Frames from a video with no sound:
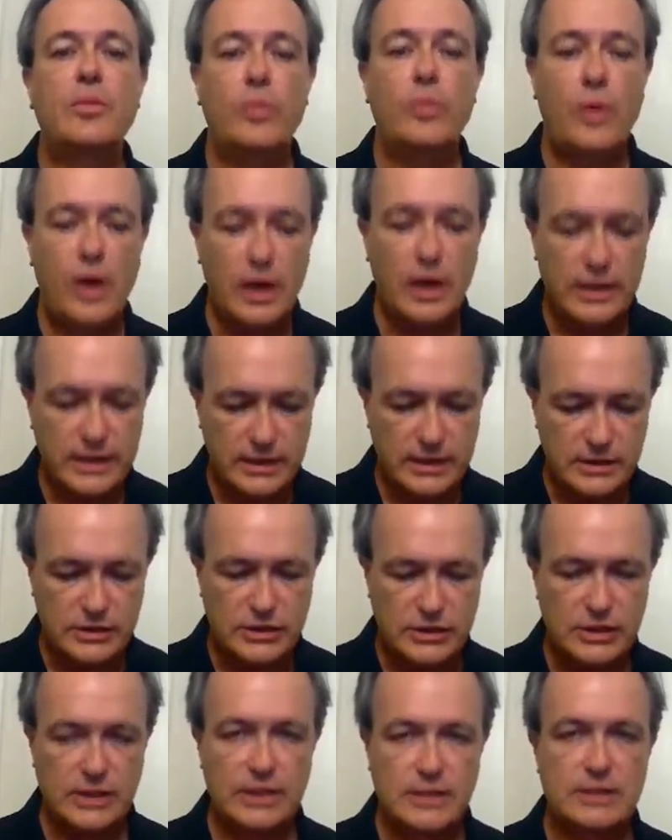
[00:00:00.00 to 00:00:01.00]
walking
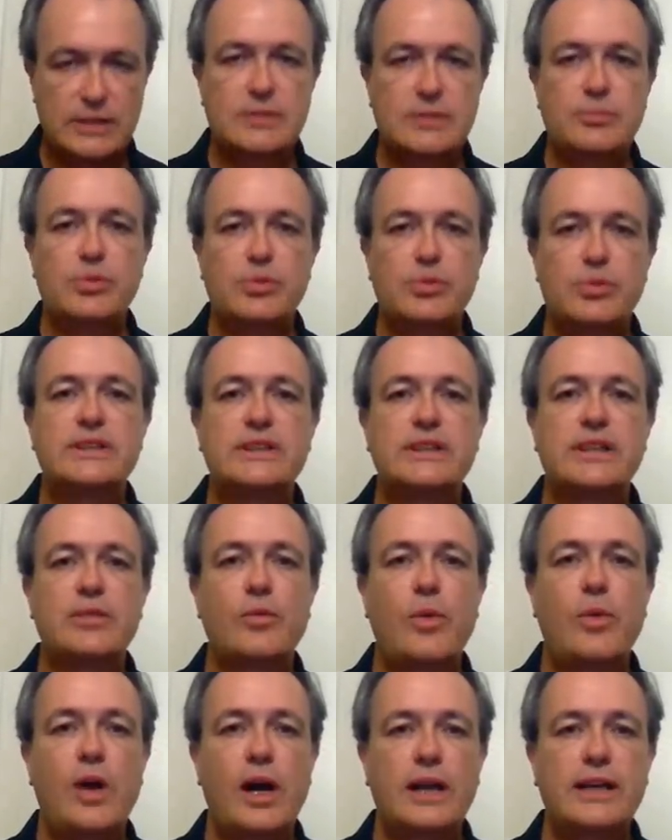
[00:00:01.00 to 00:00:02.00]
sheets,
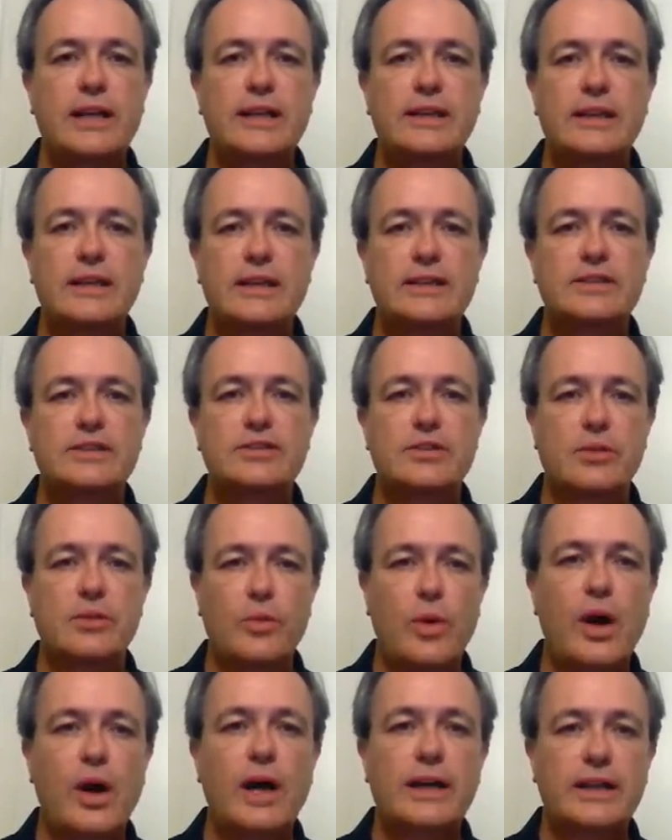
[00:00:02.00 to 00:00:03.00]
precinct walking lists or
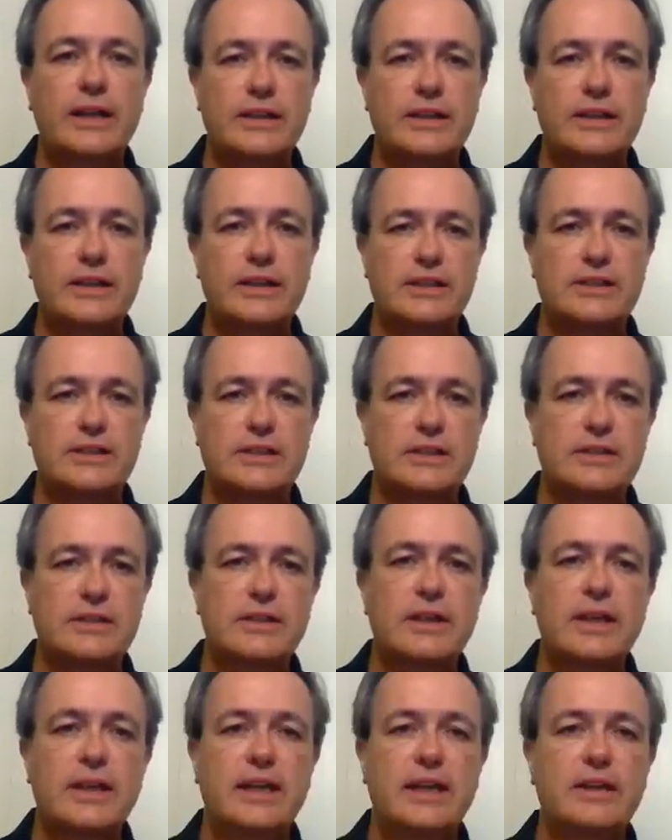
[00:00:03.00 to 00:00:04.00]
walking sheets. And
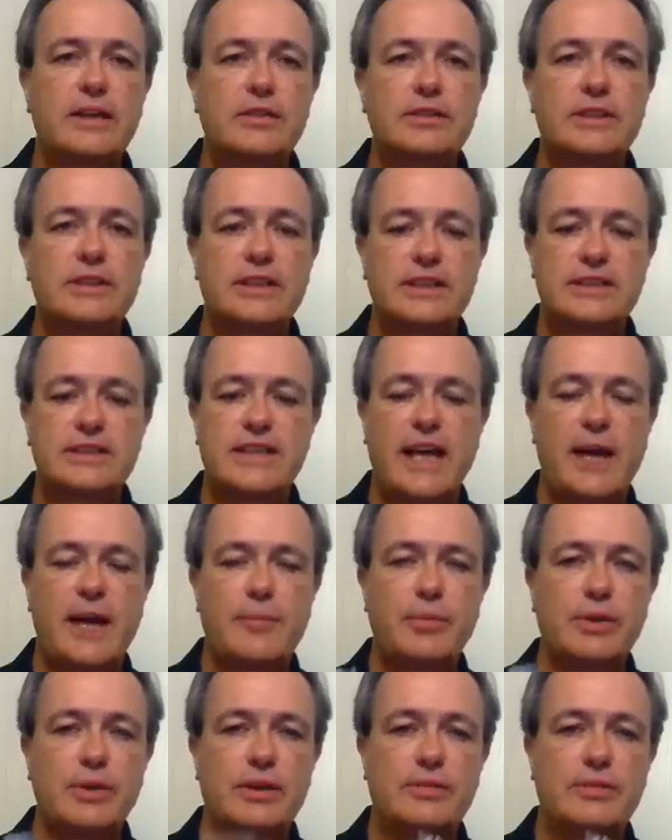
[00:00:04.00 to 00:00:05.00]
here's an
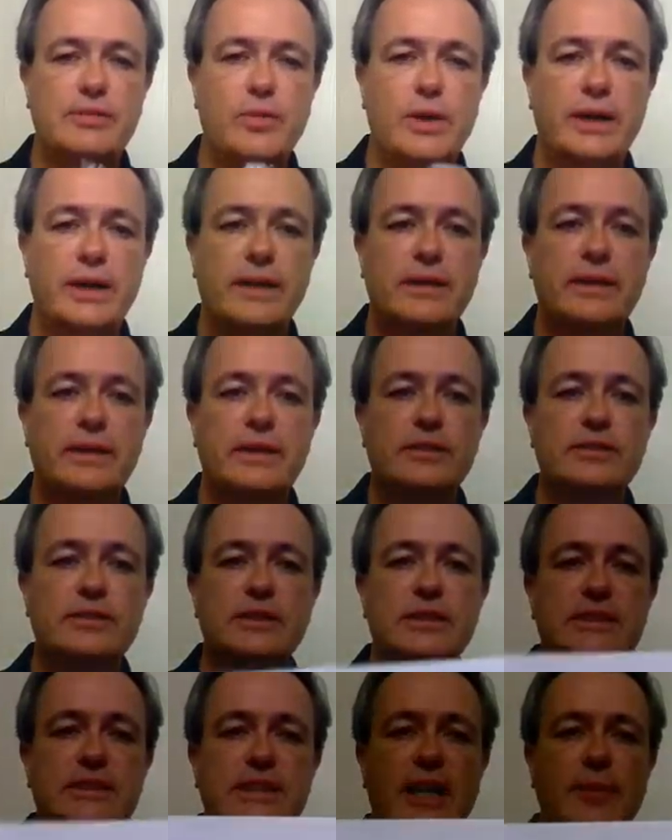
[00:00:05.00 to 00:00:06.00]
example of one. Here's
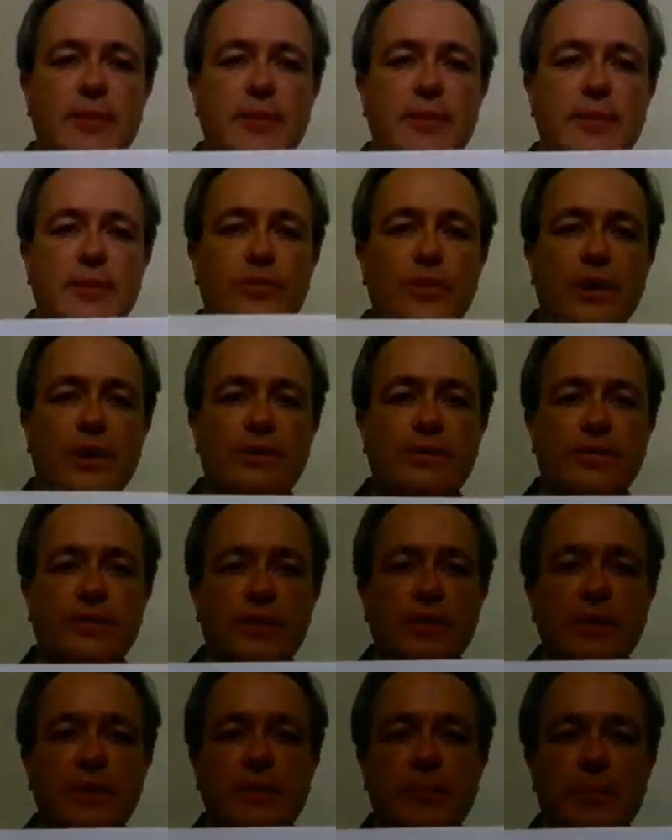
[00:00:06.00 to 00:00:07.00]
an example of one
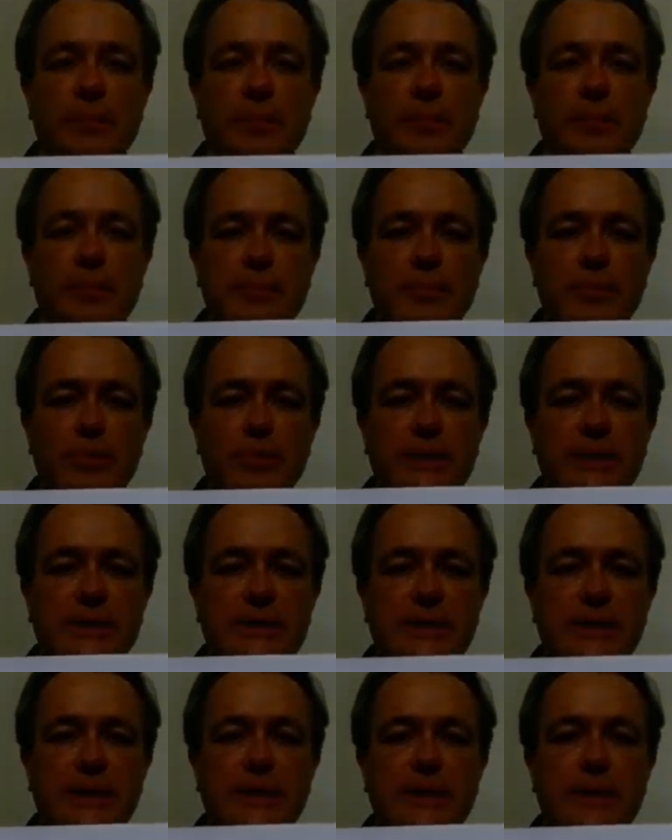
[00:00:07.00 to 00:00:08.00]
for my
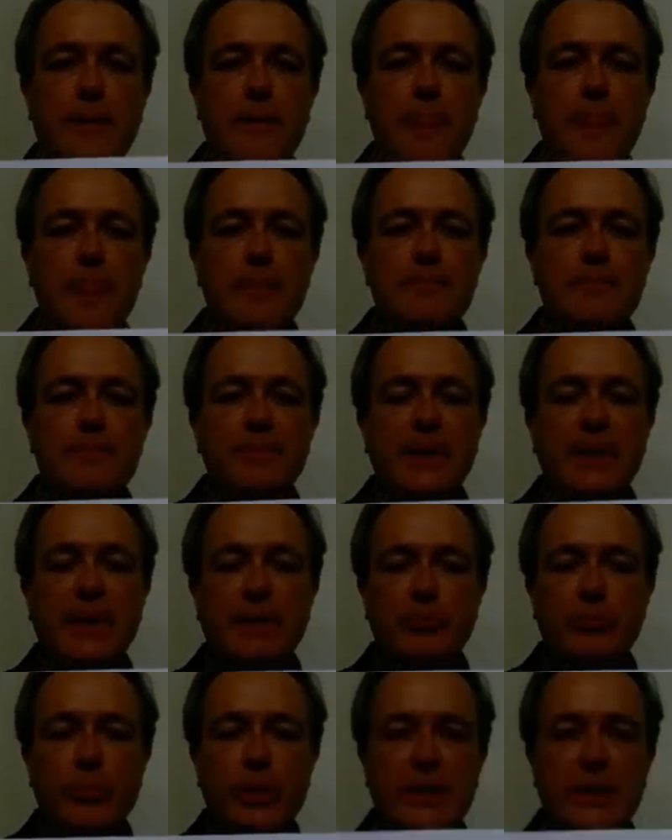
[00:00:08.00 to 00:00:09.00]
precinct.
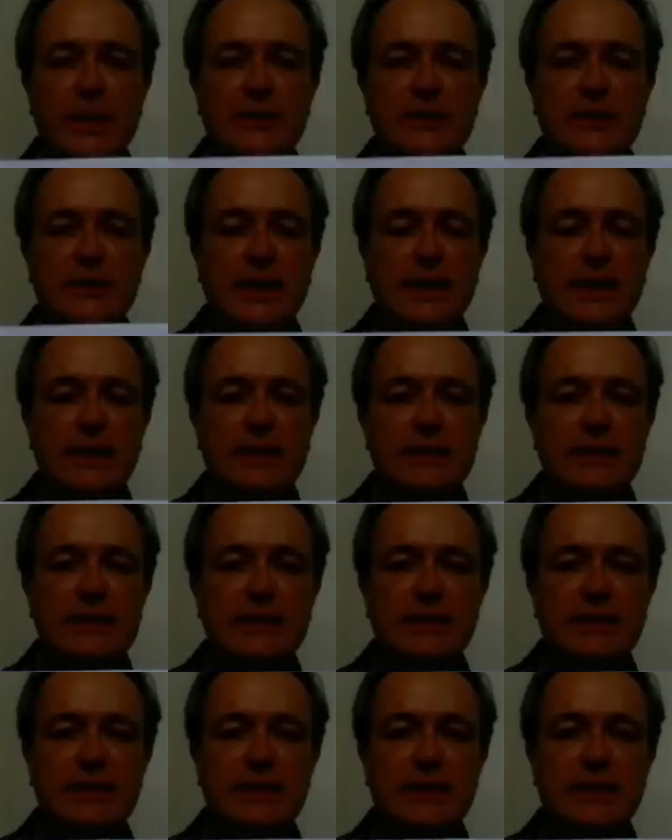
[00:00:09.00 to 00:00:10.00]
And what it's got
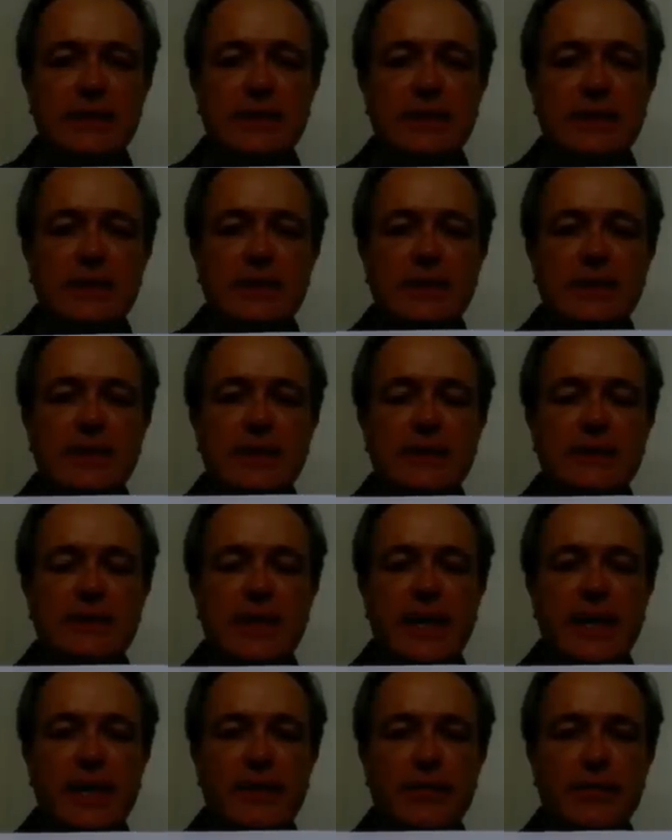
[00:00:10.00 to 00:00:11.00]
listed in it
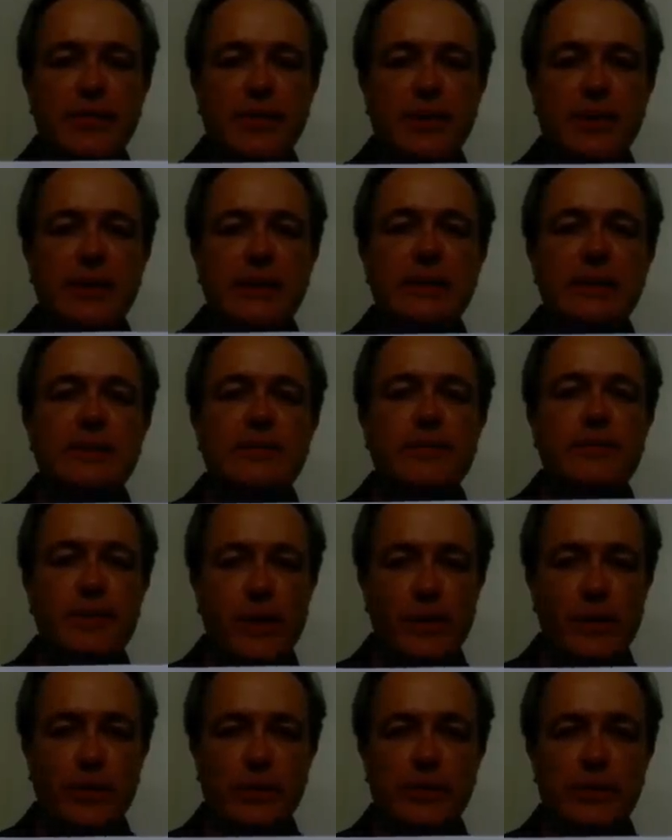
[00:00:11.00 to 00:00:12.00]
is every
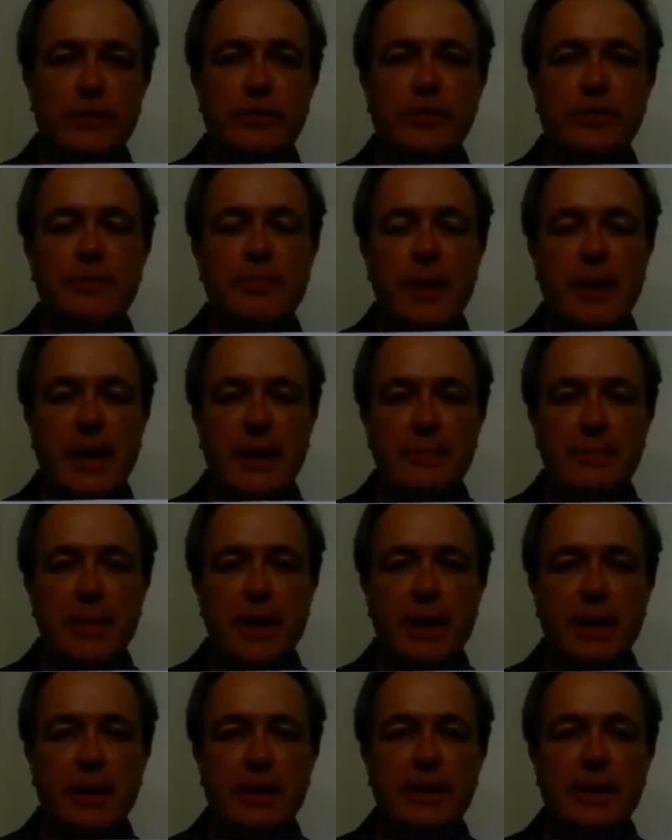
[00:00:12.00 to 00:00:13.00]
voter from my
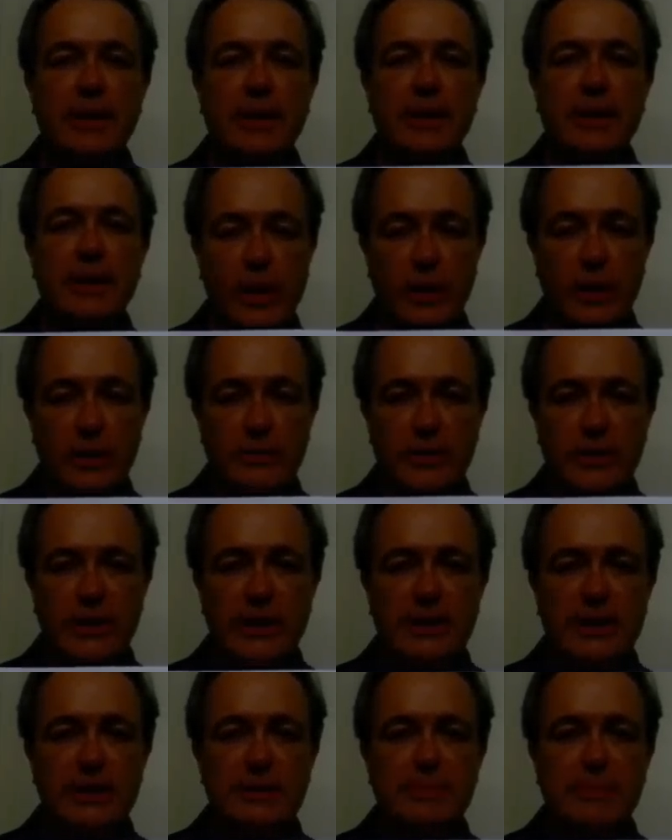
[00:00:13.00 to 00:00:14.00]
party and all of
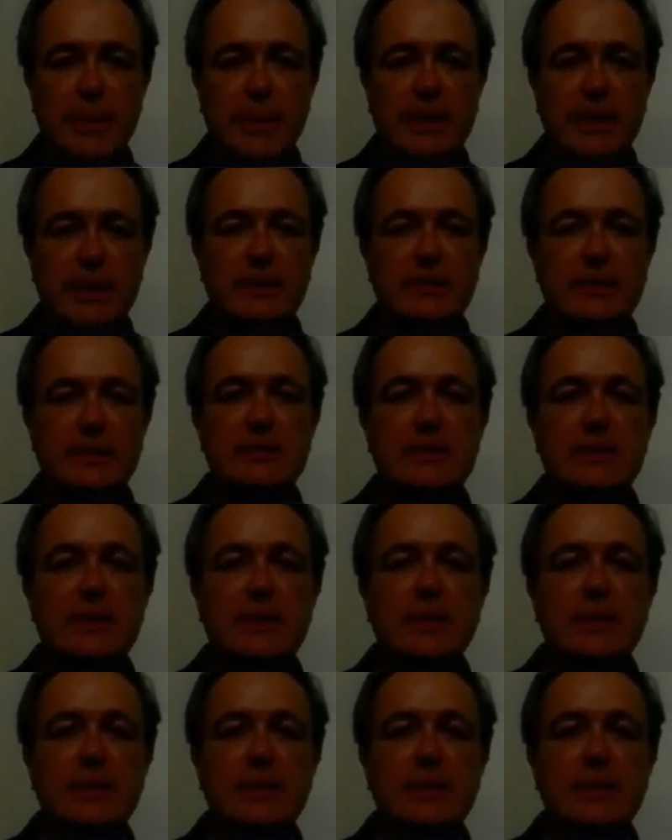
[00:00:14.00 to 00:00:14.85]
the independents